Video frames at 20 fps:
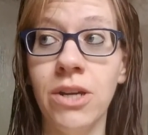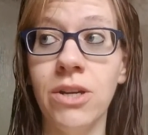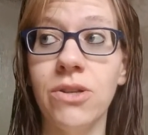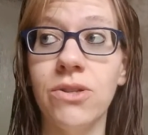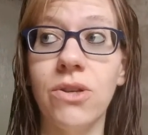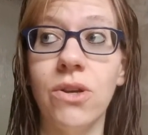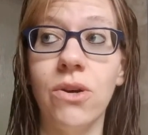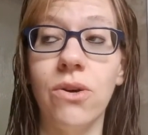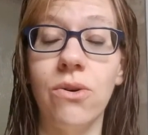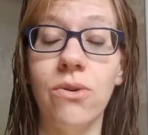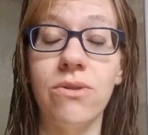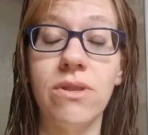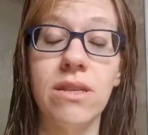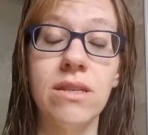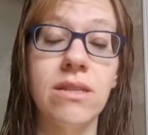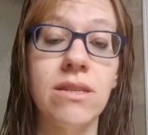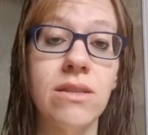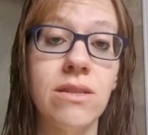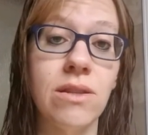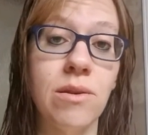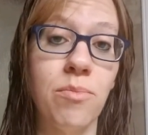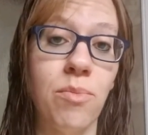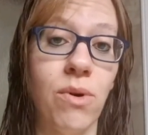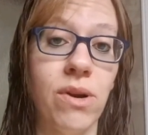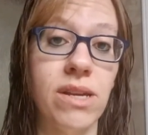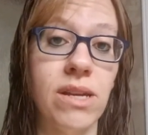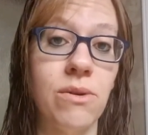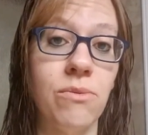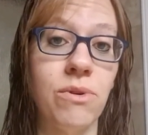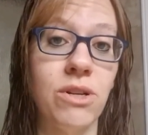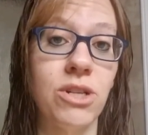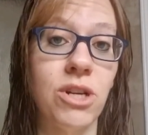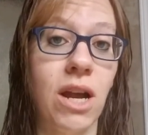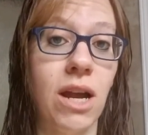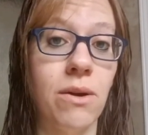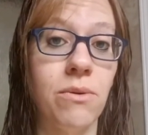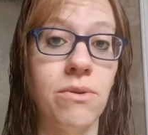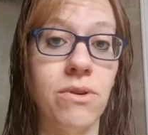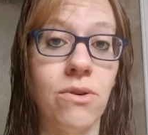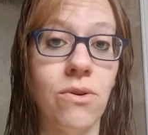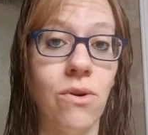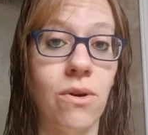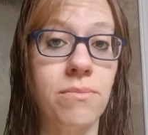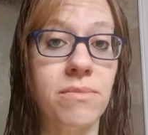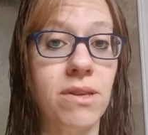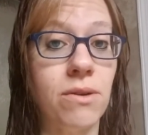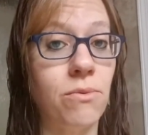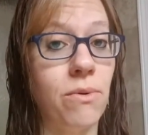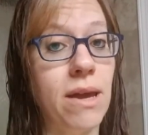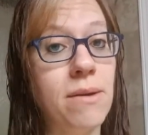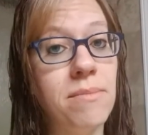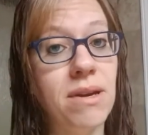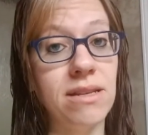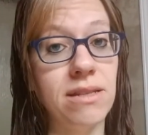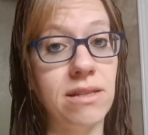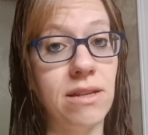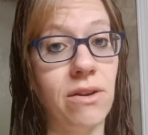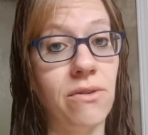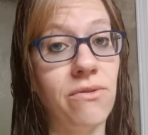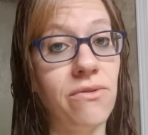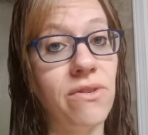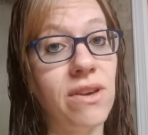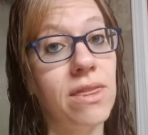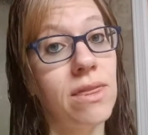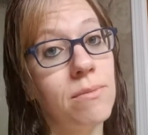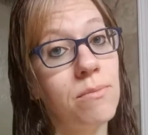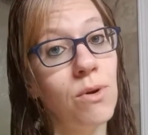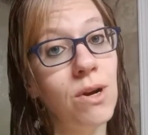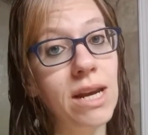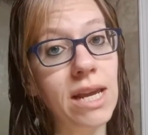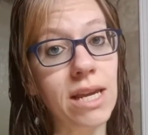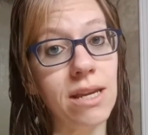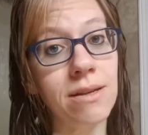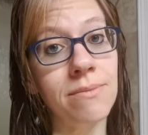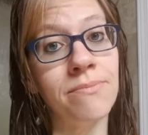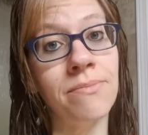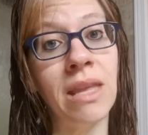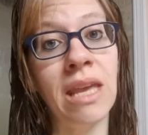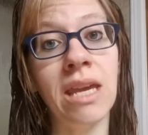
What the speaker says: So this is the point at which I would normally weigh myself in the morning.